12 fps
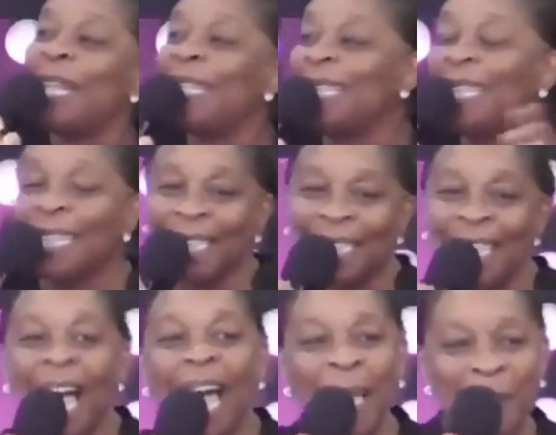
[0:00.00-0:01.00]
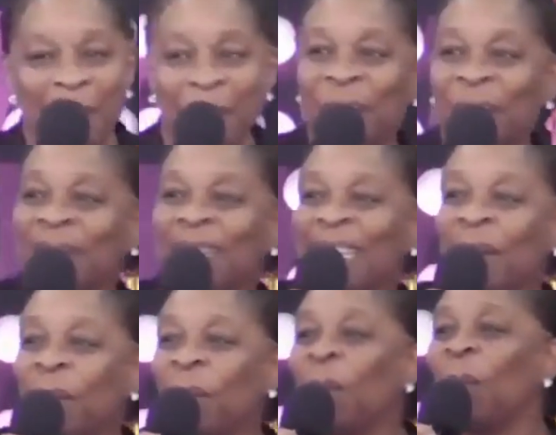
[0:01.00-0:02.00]
little time
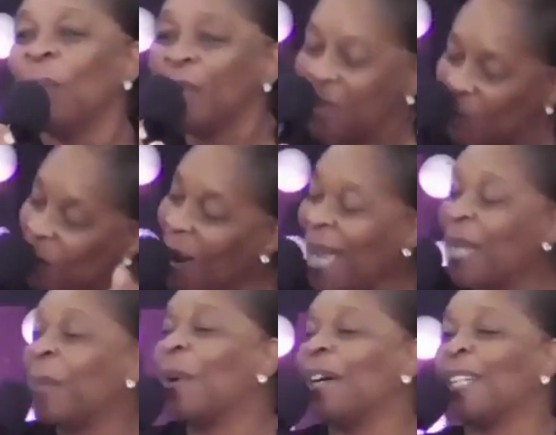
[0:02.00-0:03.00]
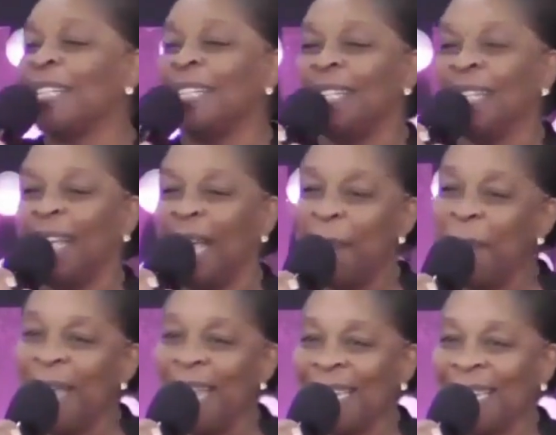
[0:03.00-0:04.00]
with the right one.
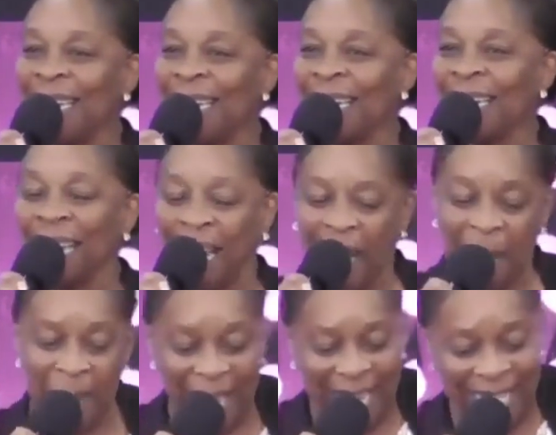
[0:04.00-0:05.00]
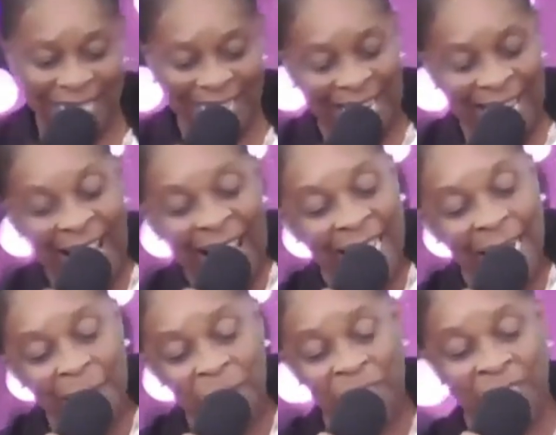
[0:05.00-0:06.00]
Amen. Amen. And
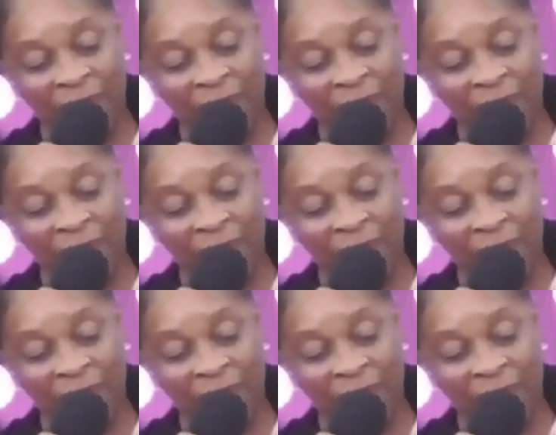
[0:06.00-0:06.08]
I'm just going to